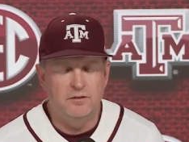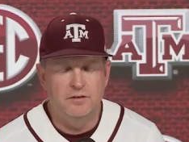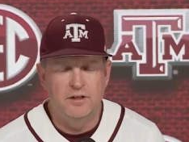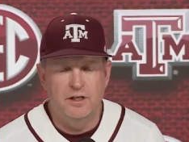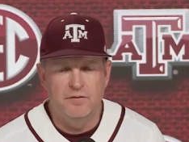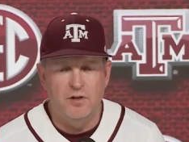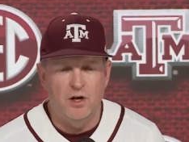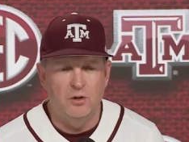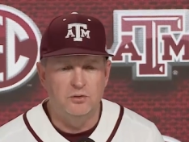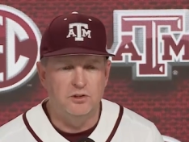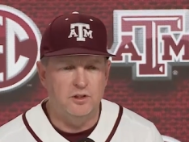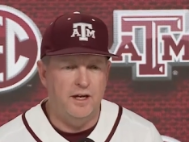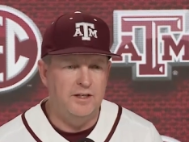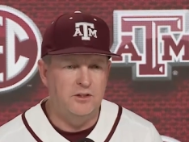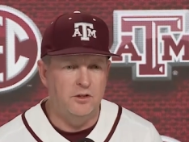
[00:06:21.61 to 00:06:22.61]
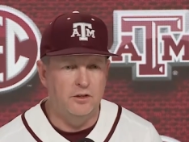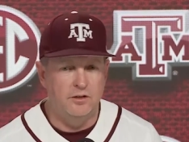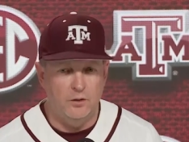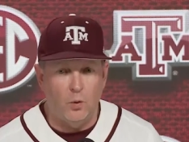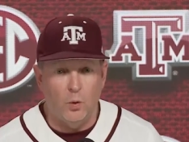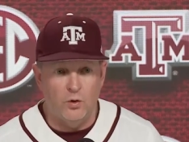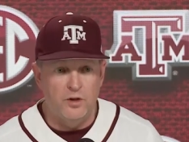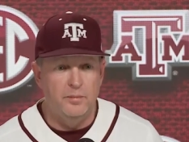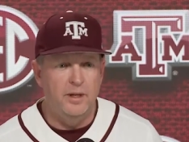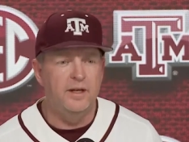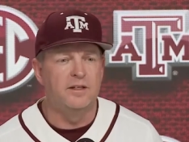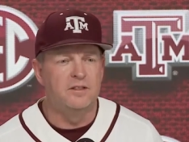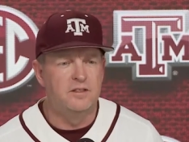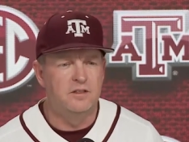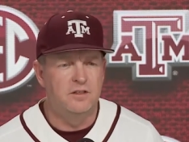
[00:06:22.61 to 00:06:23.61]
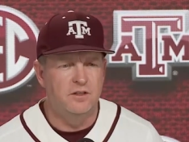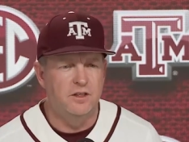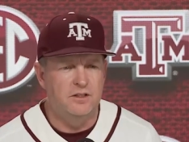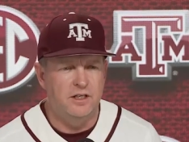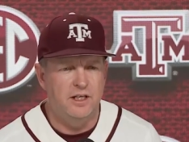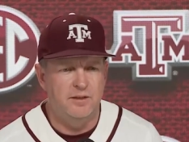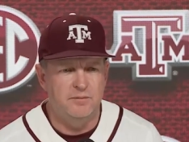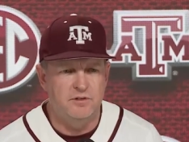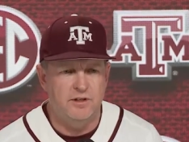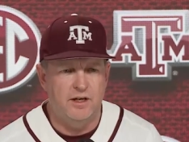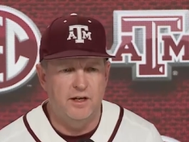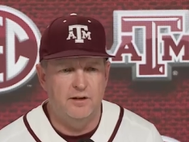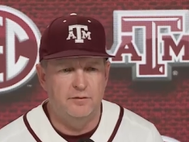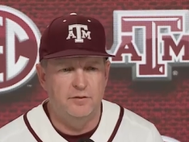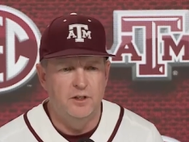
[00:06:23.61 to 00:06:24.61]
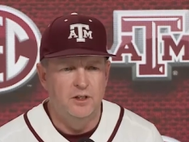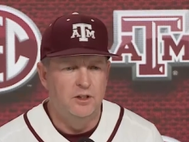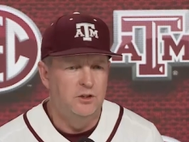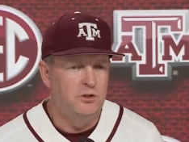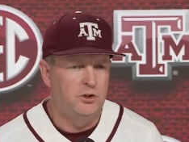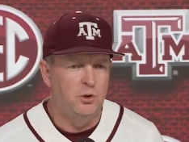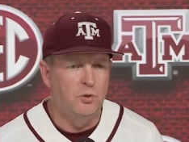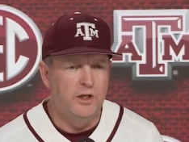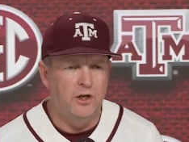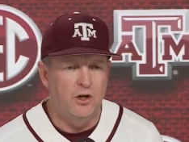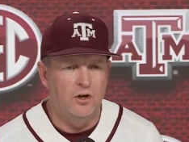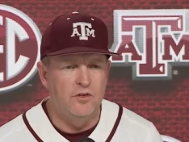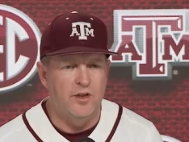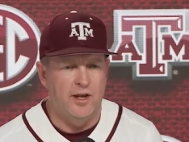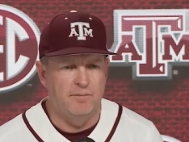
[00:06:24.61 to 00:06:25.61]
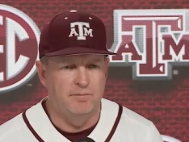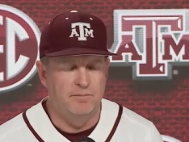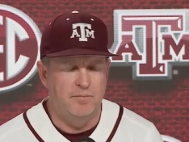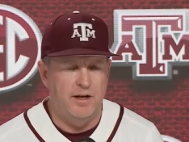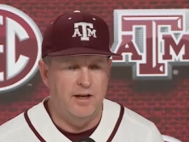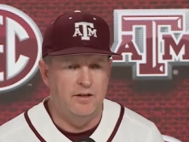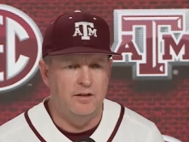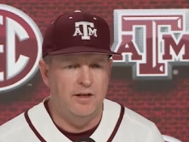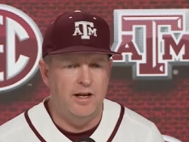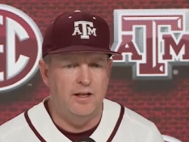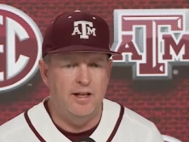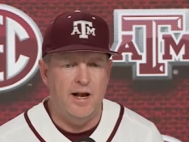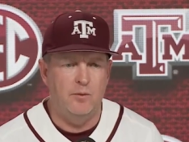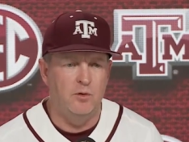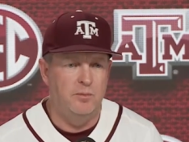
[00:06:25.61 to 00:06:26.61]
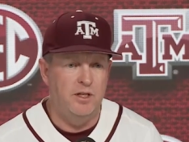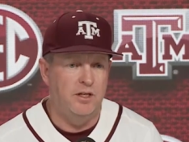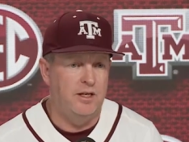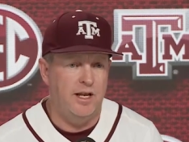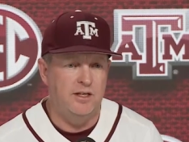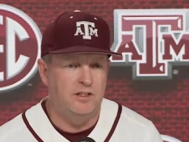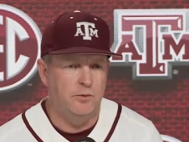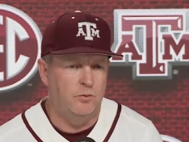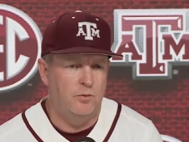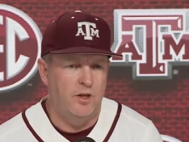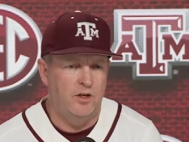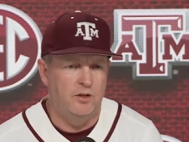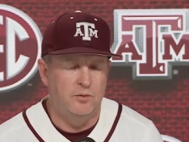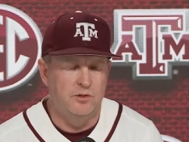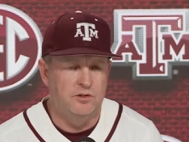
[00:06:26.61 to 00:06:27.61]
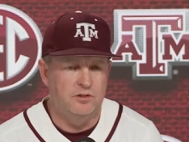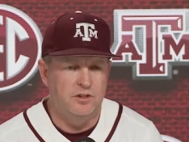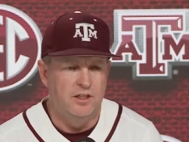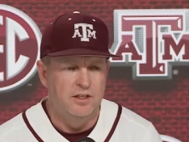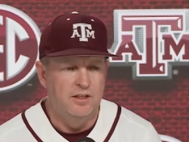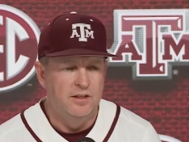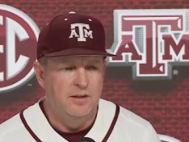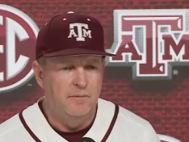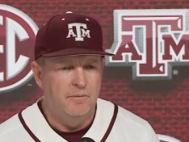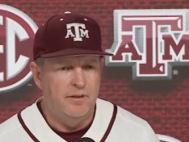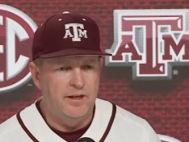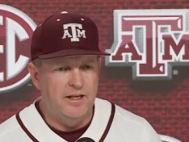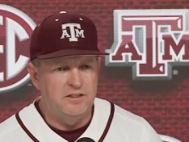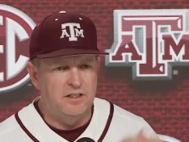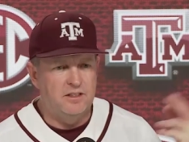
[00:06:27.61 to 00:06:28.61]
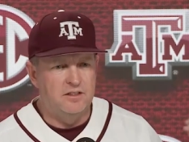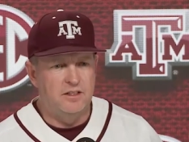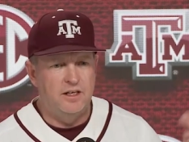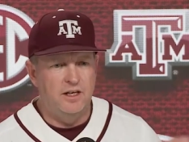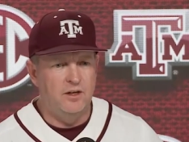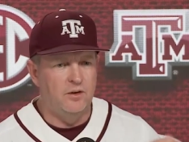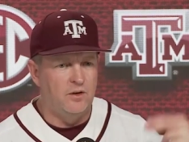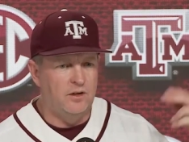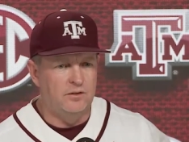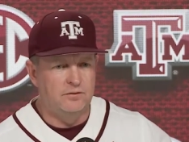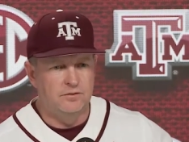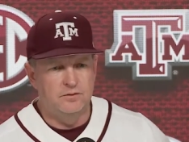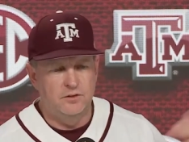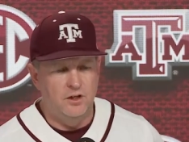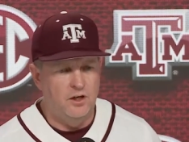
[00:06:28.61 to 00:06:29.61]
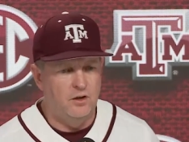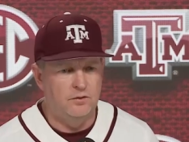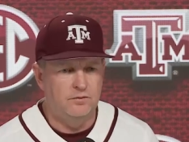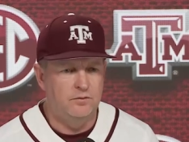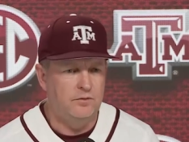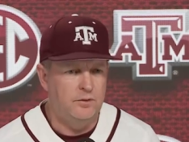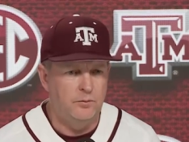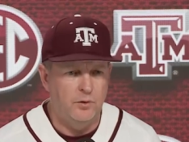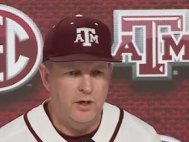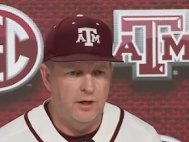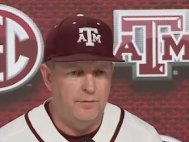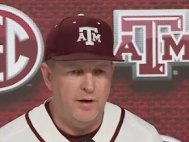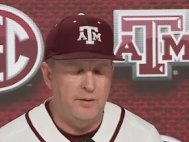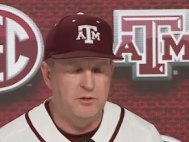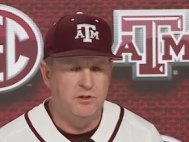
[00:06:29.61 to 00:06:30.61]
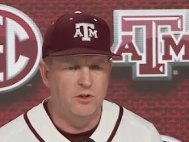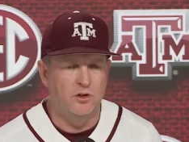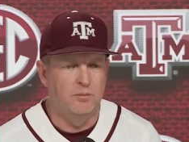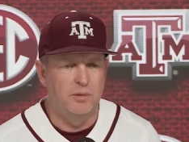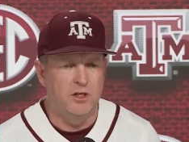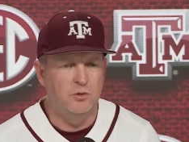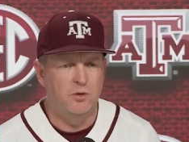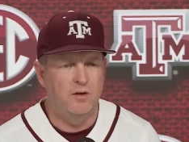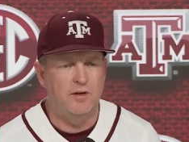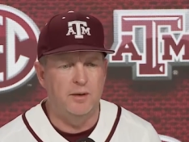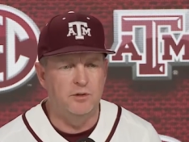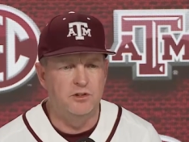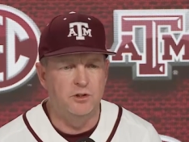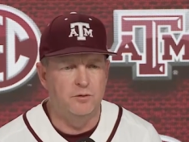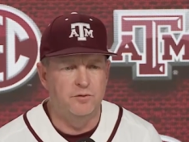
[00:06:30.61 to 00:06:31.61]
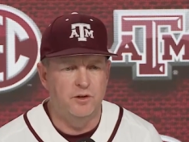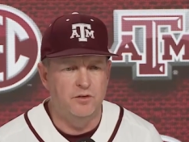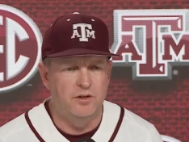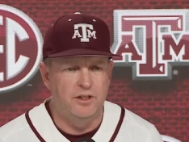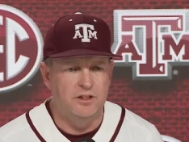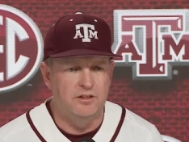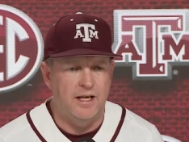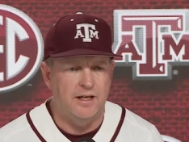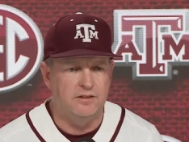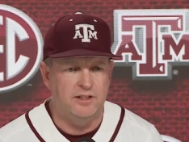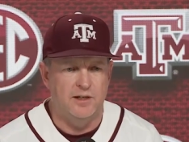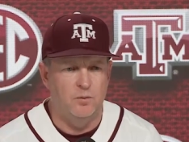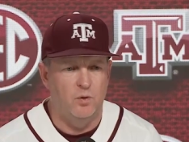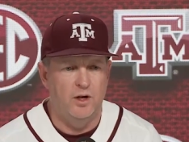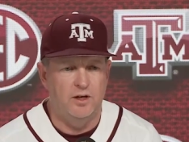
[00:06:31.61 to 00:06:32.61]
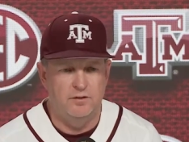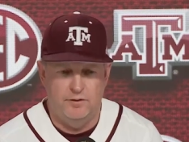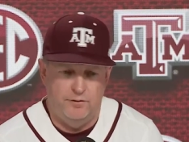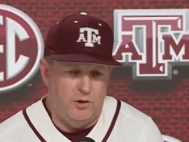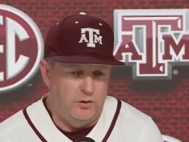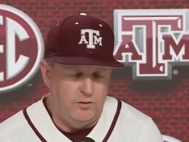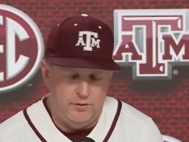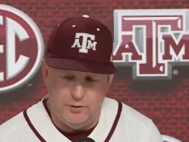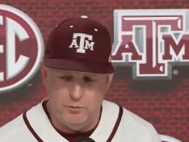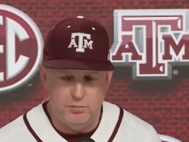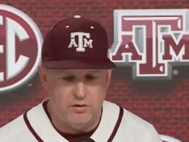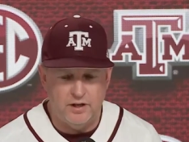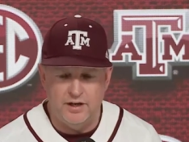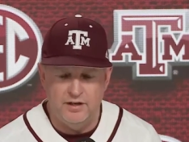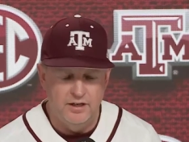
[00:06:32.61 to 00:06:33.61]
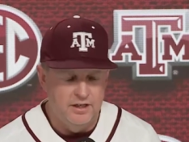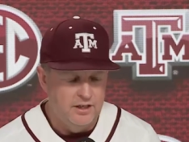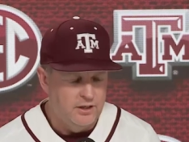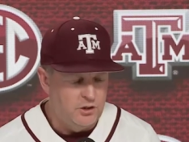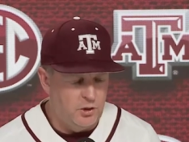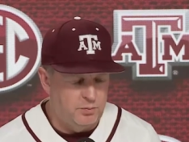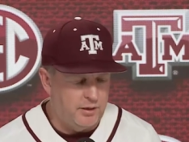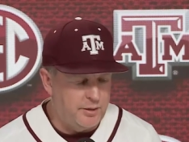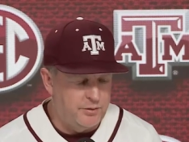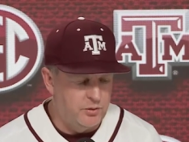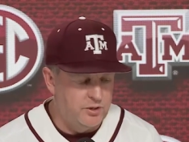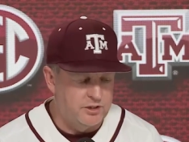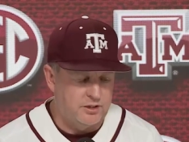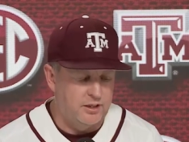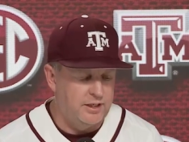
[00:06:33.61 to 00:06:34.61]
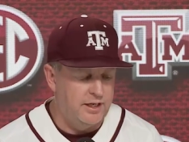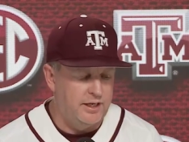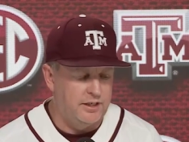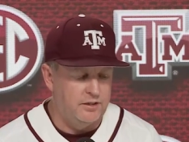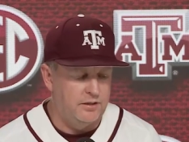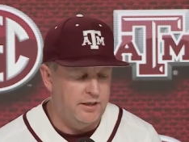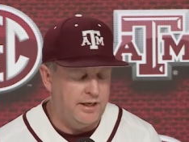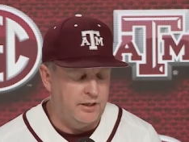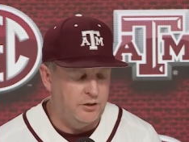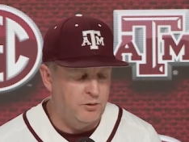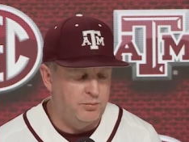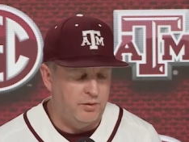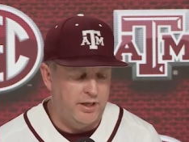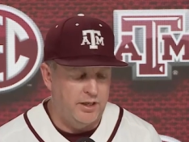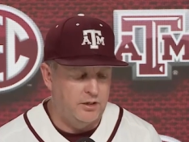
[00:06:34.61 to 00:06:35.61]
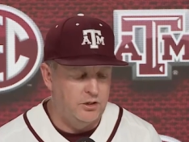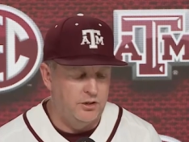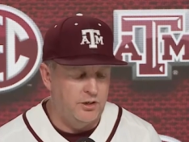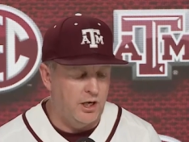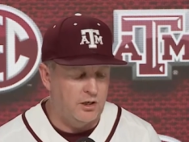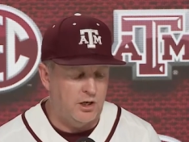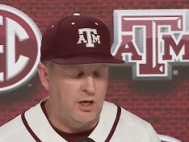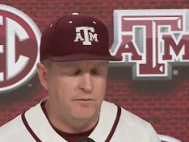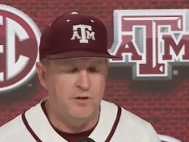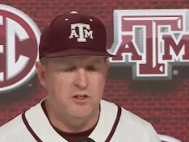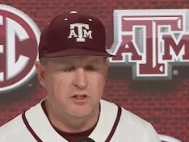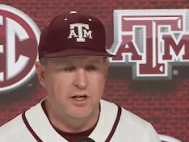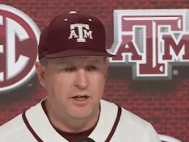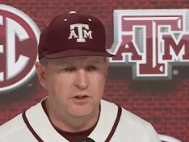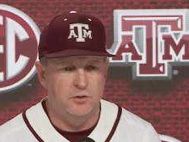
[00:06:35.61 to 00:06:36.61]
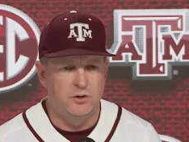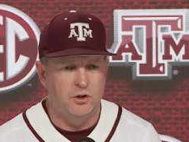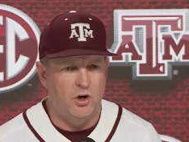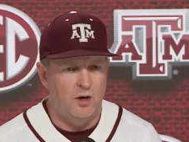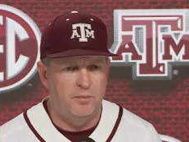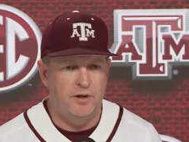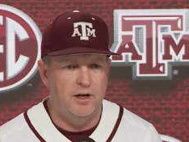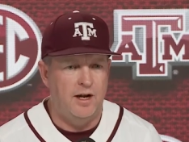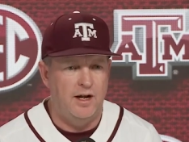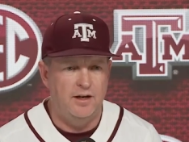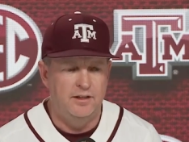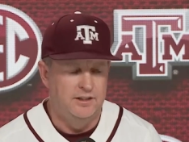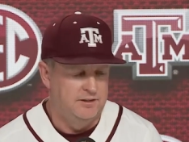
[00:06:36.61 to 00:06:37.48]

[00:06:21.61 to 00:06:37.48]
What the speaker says: give the host sites or the bids to the teams that have truly earned them, and that would be the case whether it was the SEC or, you know, if I was still in the Big 12, I would still feel the exact same way. You play through this league and you play a good non-conference schedule and your RPI. I